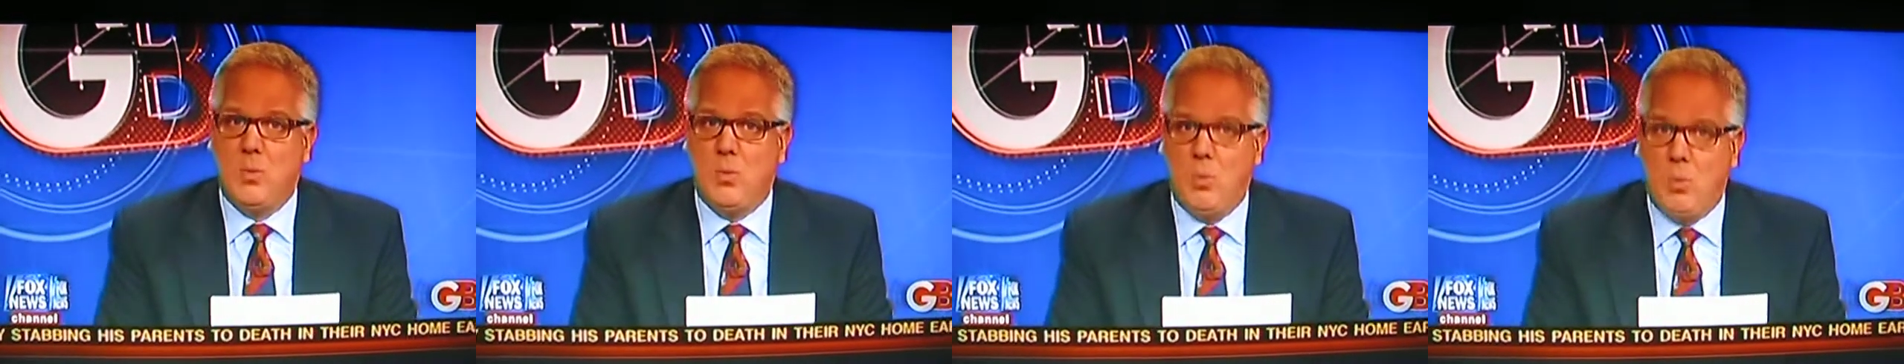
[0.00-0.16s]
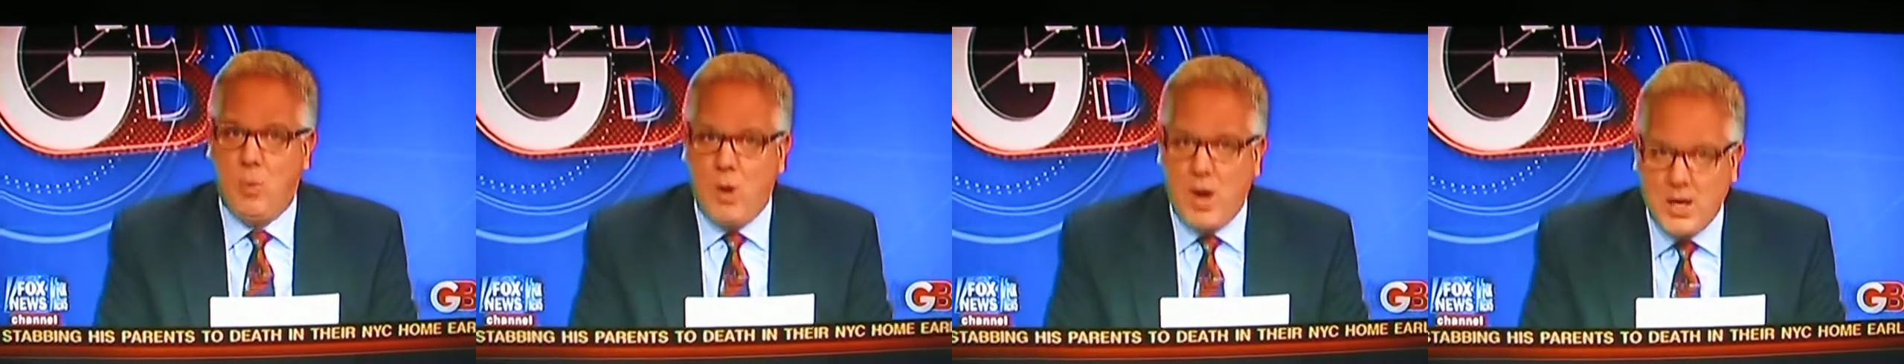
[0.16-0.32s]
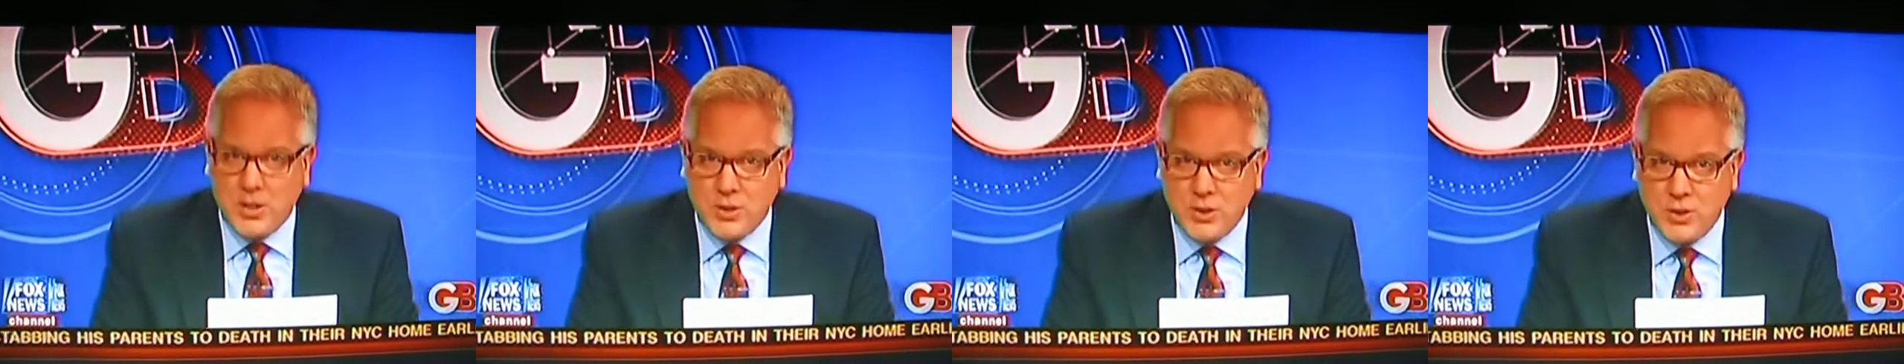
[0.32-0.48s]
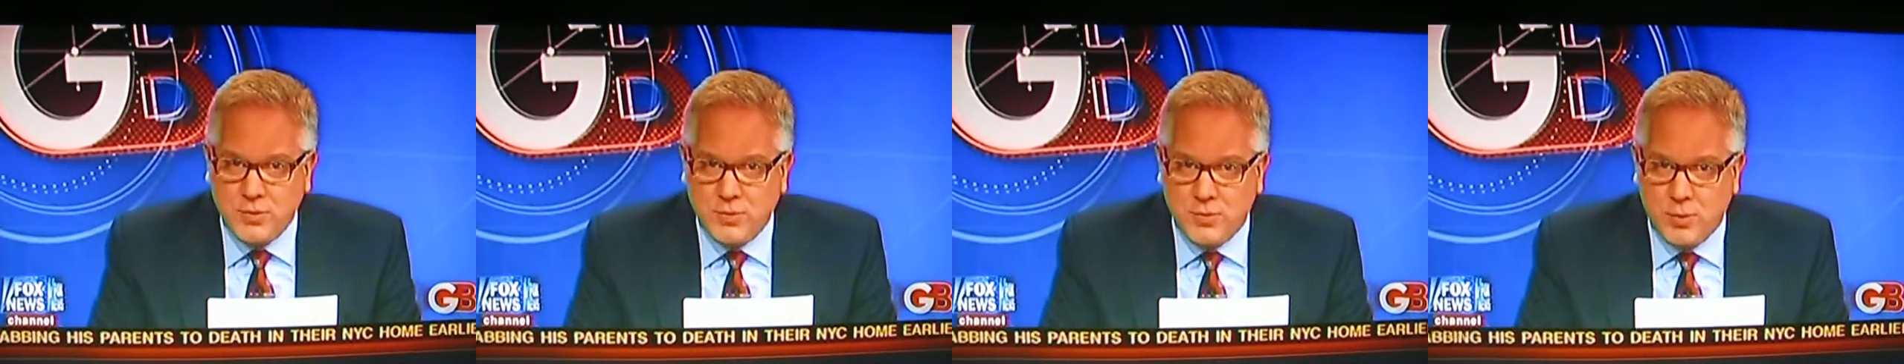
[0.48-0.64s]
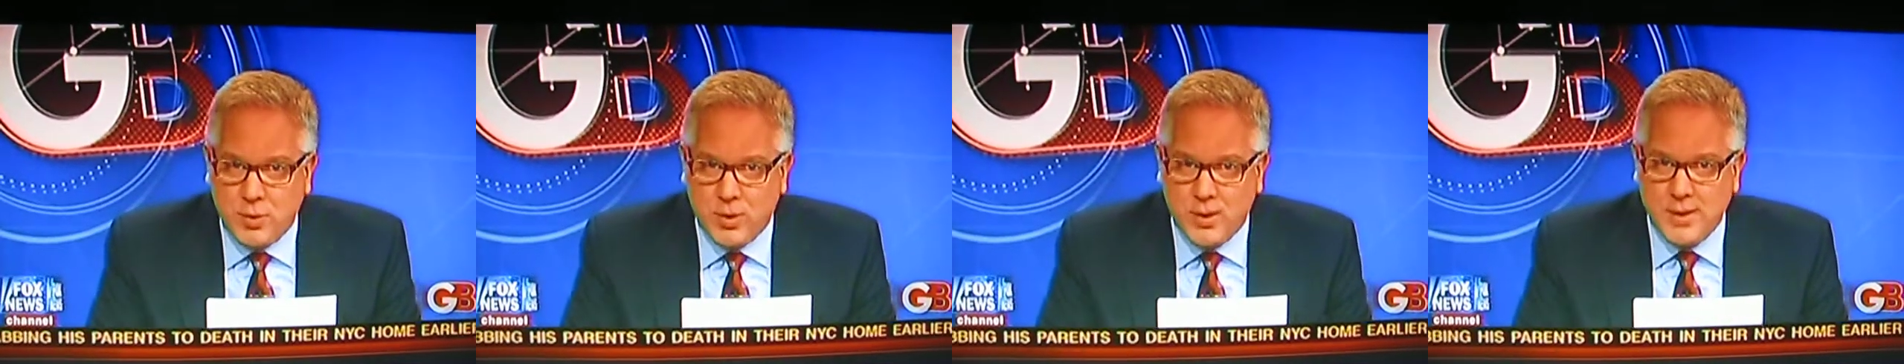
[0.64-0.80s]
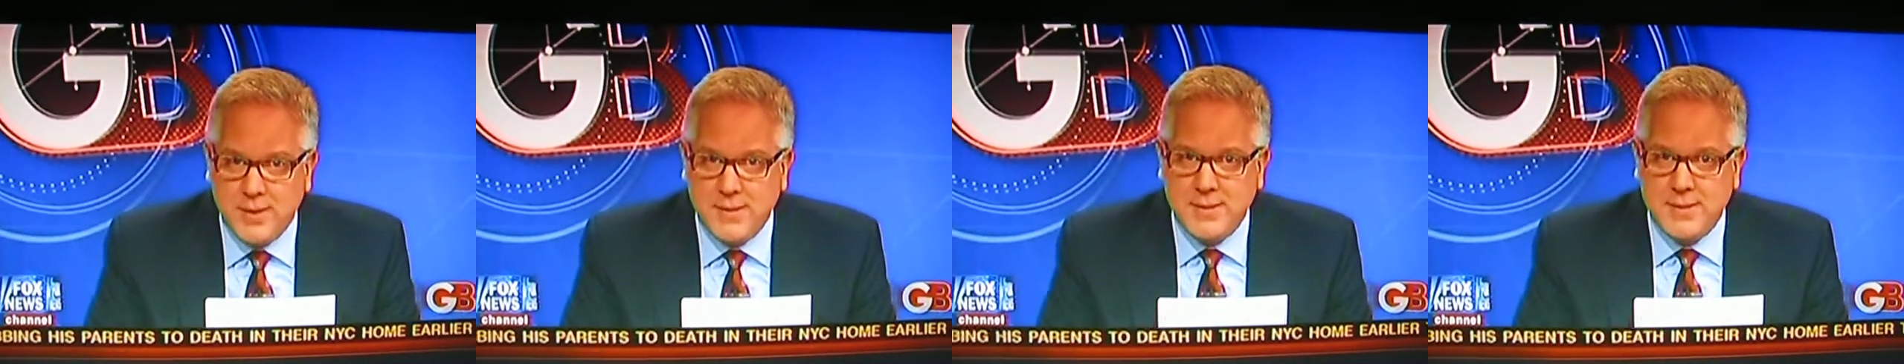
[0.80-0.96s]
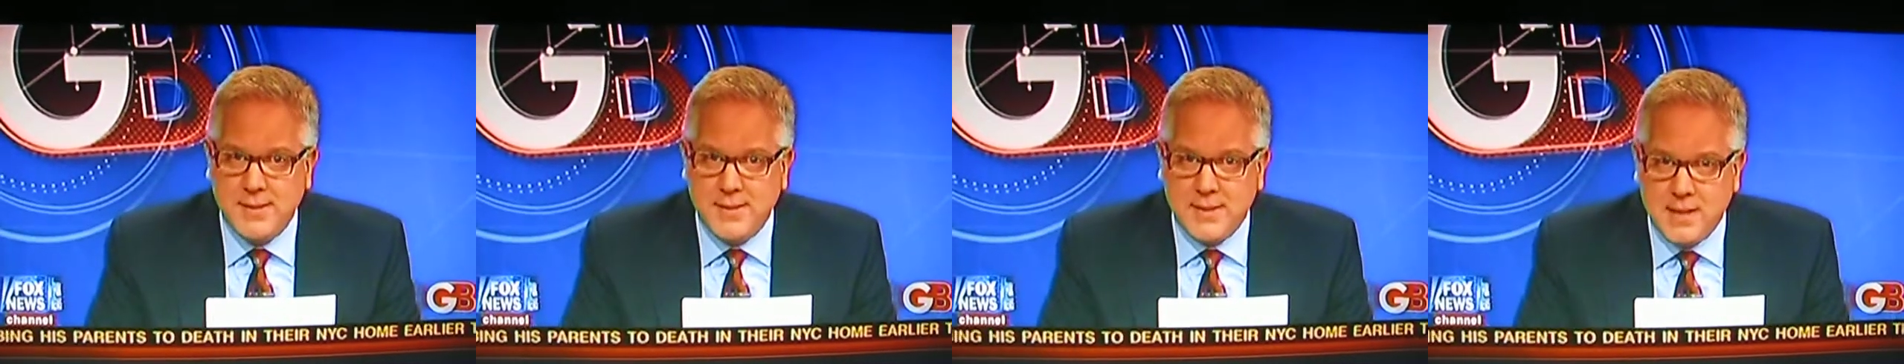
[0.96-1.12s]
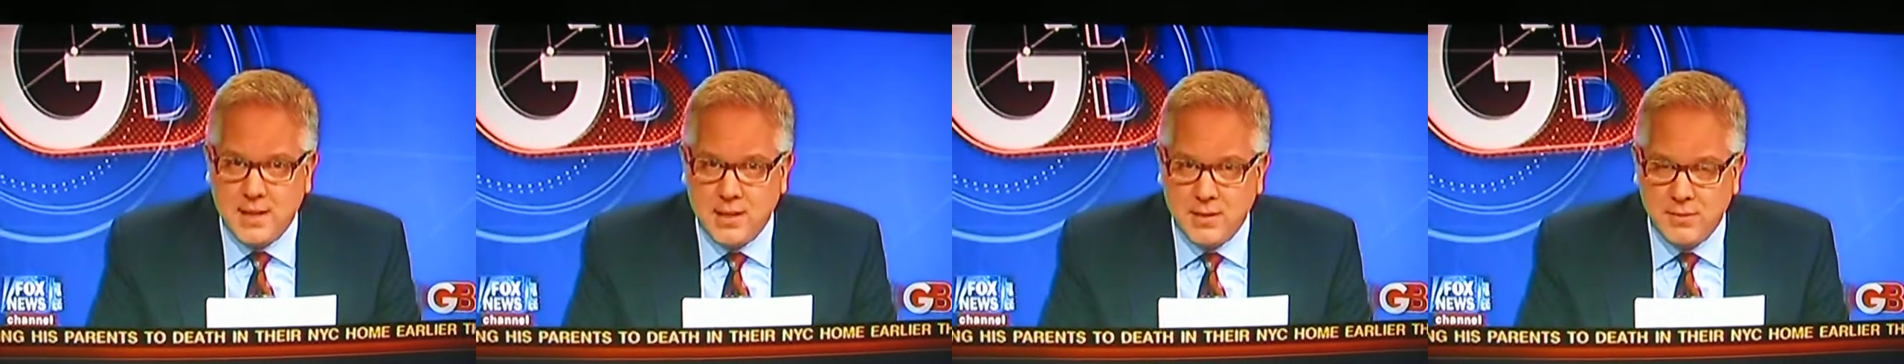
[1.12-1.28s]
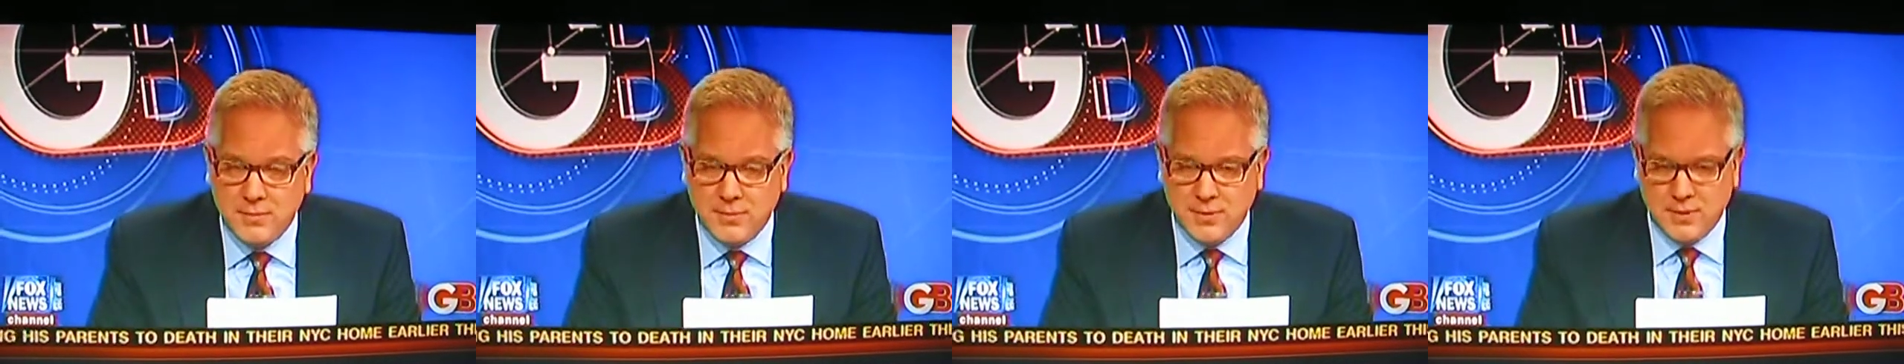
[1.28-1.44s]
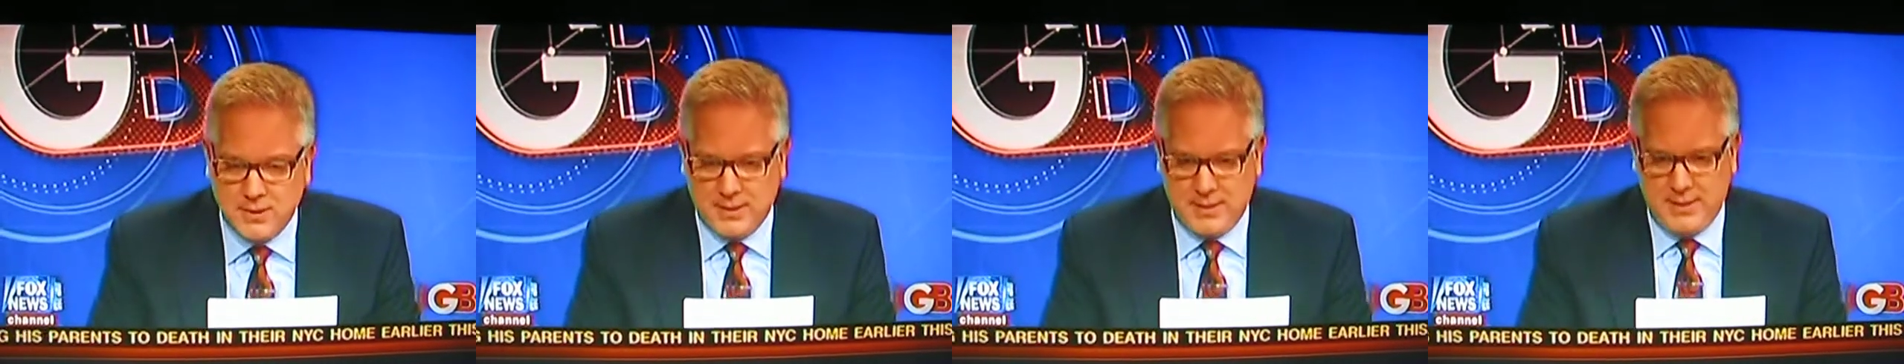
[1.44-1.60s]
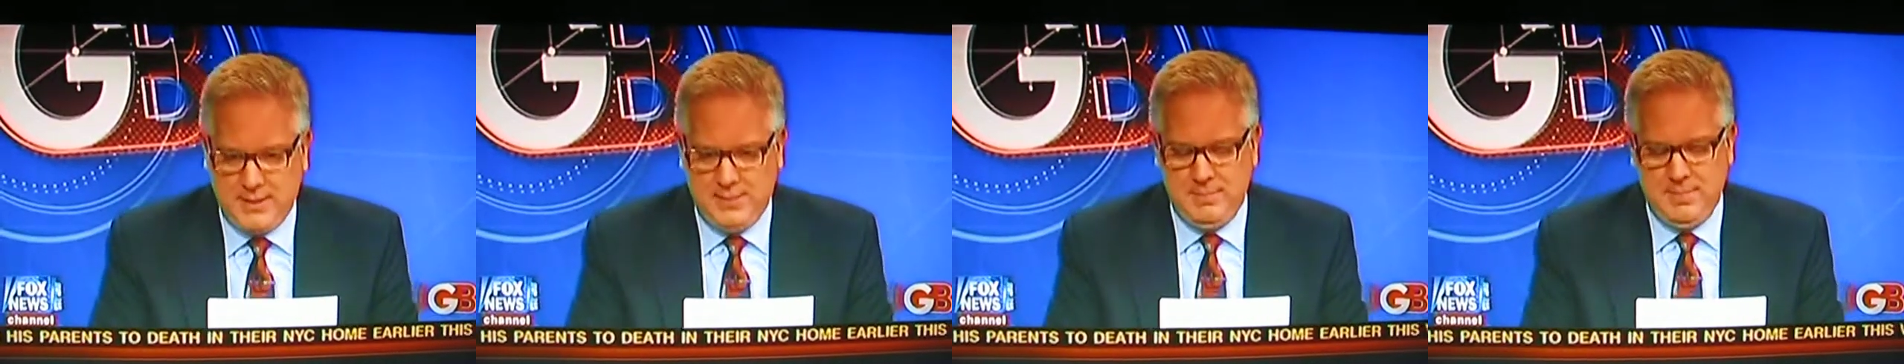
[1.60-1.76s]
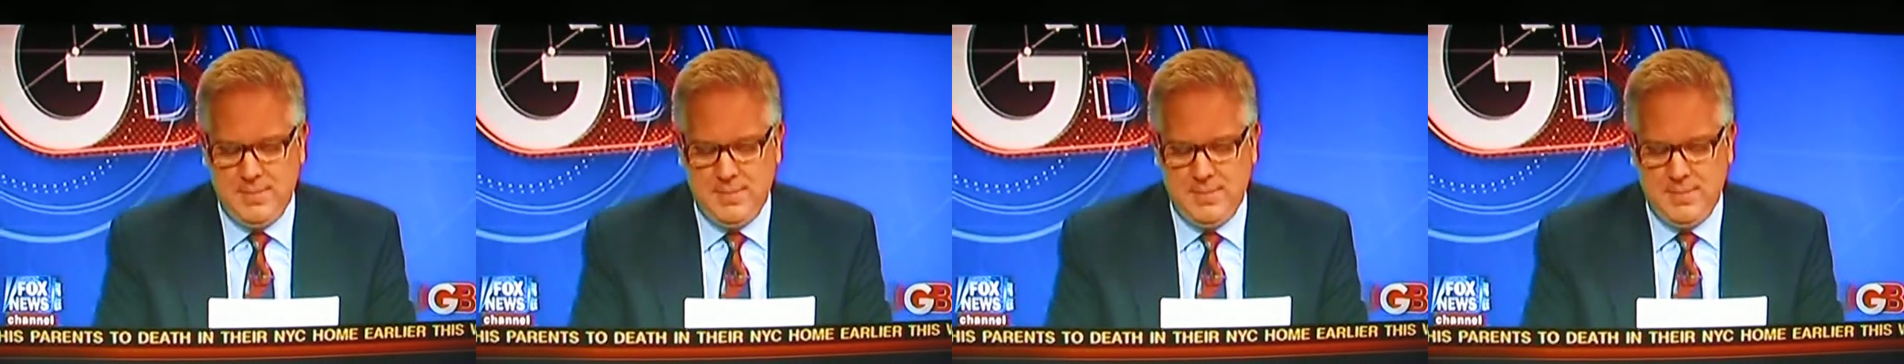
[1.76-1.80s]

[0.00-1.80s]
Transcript: Watch for it carefully.